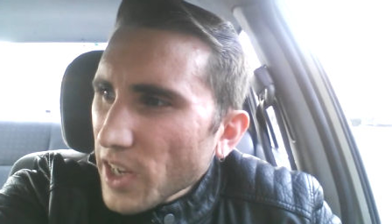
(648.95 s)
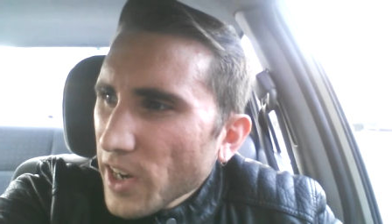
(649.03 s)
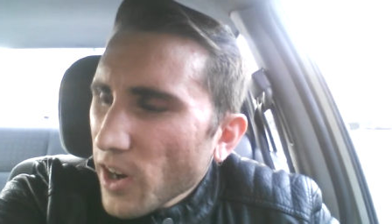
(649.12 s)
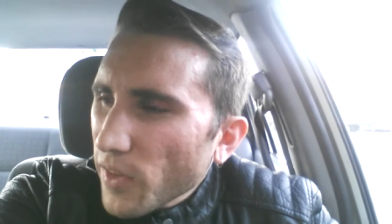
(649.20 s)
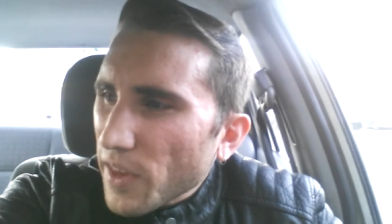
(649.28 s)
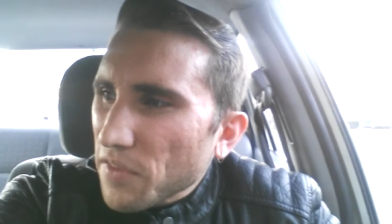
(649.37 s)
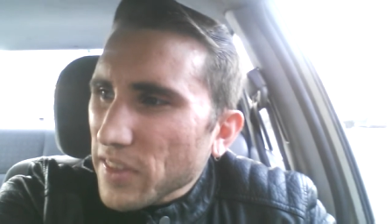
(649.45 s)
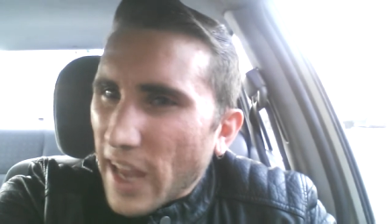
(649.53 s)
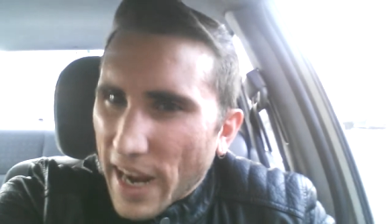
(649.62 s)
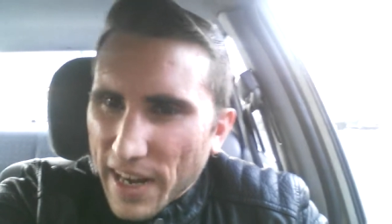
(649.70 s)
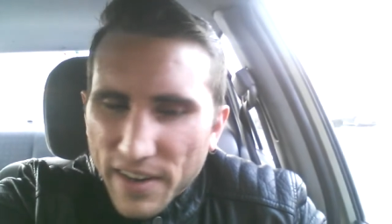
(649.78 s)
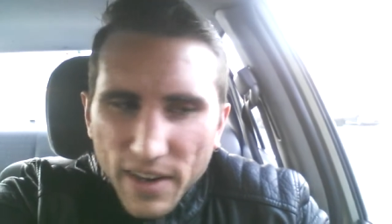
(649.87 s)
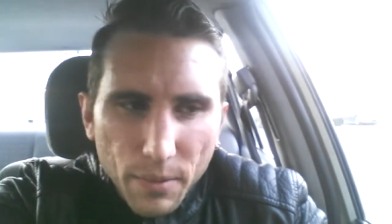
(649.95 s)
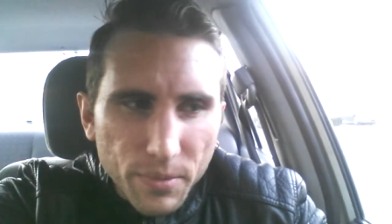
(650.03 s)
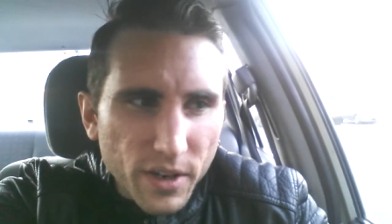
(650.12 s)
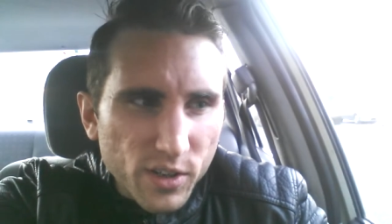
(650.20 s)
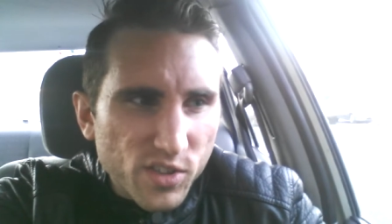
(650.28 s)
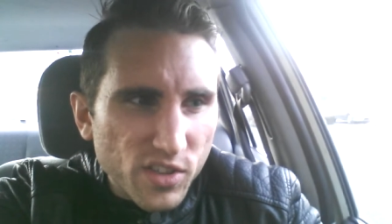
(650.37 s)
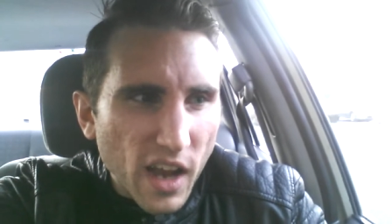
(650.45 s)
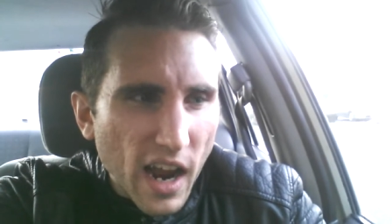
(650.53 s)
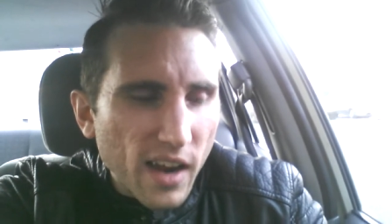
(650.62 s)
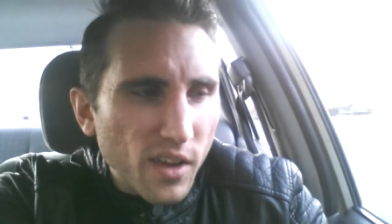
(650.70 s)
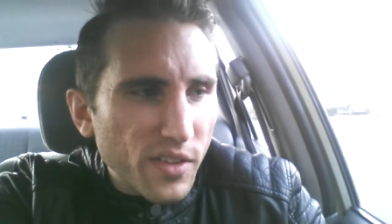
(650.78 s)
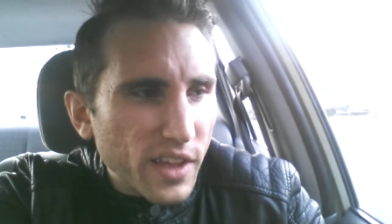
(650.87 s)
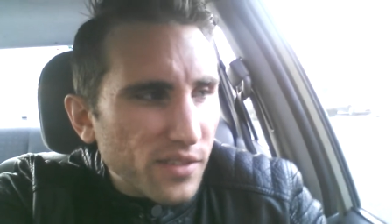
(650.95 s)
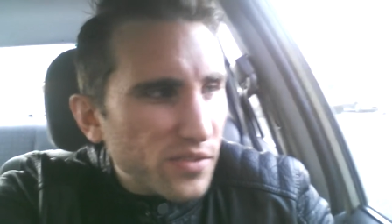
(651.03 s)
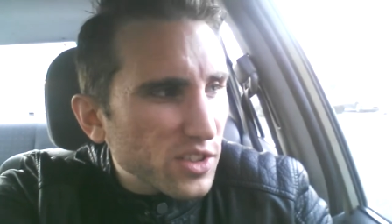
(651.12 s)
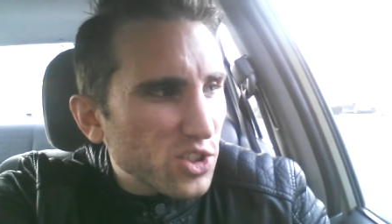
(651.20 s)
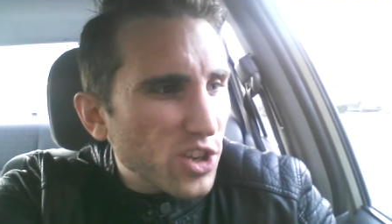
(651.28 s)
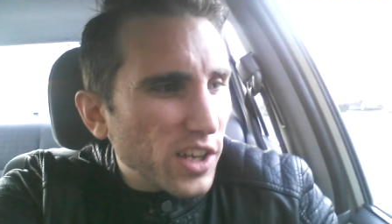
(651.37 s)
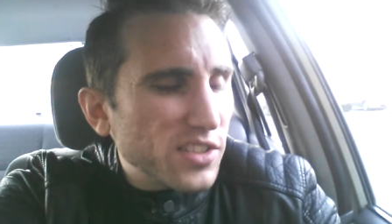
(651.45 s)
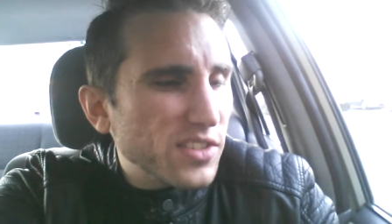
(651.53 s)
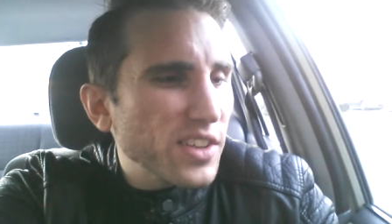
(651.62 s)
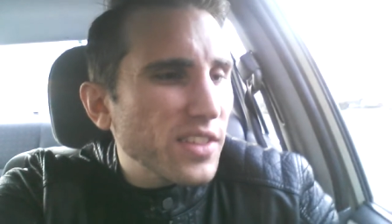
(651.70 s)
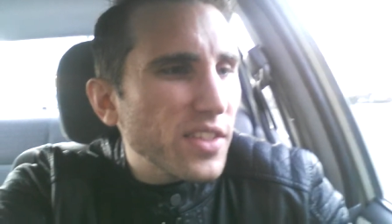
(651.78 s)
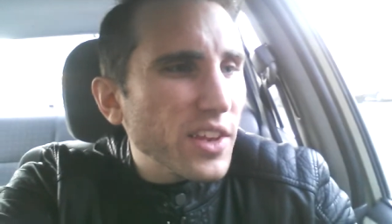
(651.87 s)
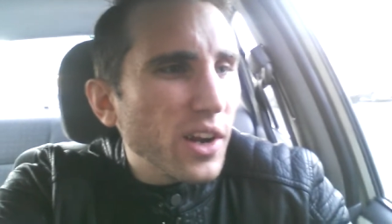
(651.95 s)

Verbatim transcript: You know, they've lightened up their style. They've adjusted.